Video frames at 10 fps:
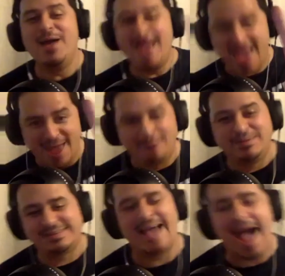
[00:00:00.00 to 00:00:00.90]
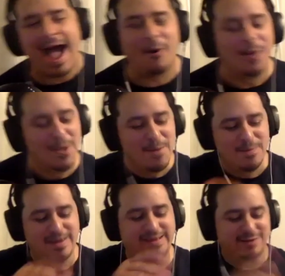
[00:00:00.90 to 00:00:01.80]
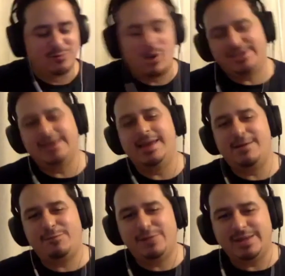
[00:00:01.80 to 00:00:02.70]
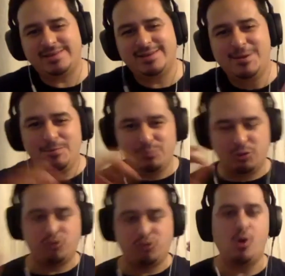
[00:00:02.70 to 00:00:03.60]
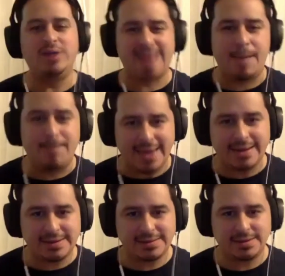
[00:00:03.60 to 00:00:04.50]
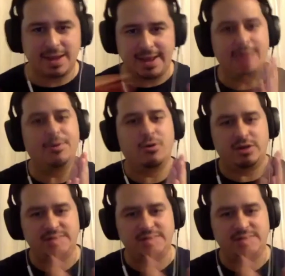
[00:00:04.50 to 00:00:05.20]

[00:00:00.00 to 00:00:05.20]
I'm gonna say how because I was watching Netflix, the toys that made us, and I came across